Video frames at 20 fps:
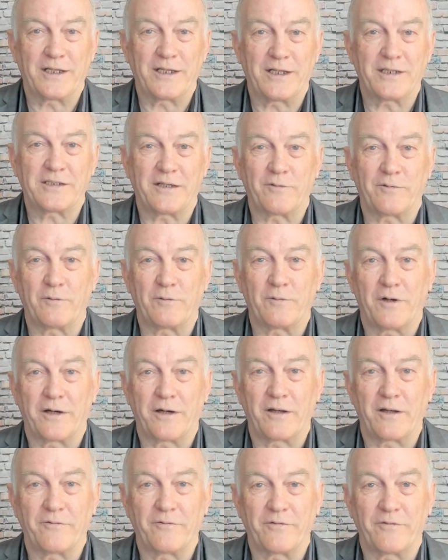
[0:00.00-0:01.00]
let's have the right
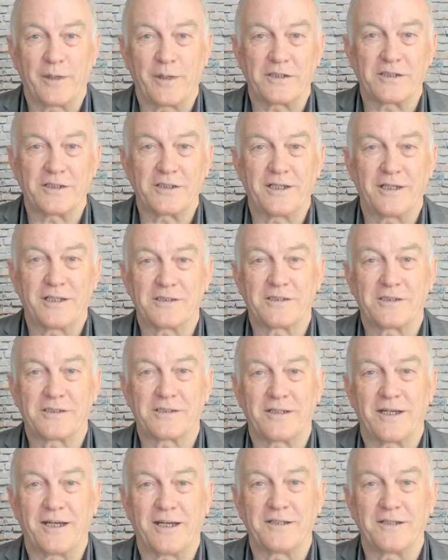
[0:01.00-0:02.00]
information,
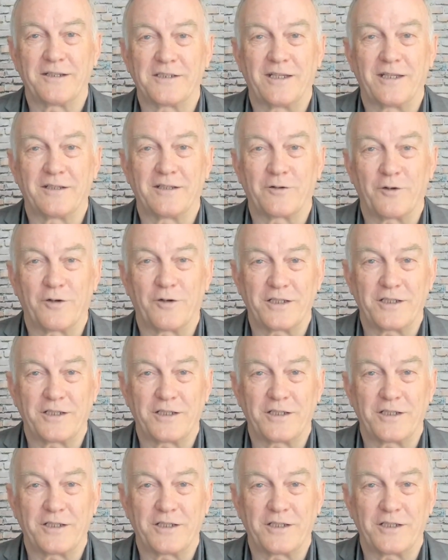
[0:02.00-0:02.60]
let's understand